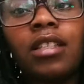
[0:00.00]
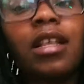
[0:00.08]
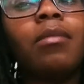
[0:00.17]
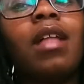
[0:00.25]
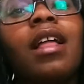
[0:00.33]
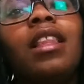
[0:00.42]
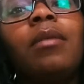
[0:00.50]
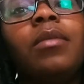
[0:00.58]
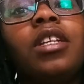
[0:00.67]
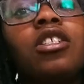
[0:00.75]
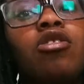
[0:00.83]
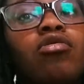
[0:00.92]
So I'm like, let me
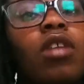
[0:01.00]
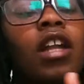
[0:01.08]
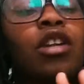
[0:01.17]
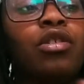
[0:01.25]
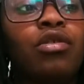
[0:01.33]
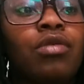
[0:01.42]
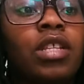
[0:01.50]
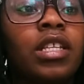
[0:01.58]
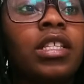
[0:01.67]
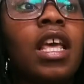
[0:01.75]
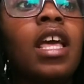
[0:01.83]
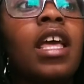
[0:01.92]
just try to do this
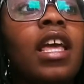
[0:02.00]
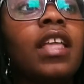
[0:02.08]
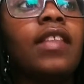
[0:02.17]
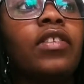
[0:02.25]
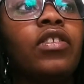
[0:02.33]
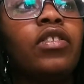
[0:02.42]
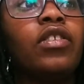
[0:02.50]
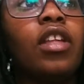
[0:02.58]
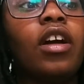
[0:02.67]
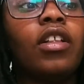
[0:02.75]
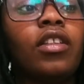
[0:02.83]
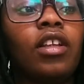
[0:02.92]

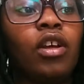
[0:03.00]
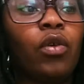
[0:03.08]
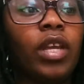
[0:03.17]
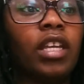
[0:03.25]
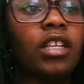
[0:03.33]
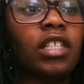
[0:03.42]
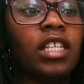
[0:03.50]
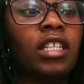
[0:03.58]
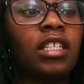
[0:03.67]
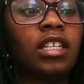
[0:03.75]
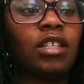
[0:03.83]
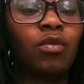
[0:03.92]
the quickest,
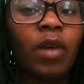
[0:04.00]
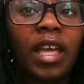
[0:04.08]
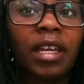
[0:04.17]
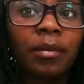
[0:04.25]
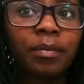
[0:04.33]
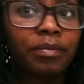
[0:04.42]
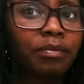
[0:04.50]
easiest way.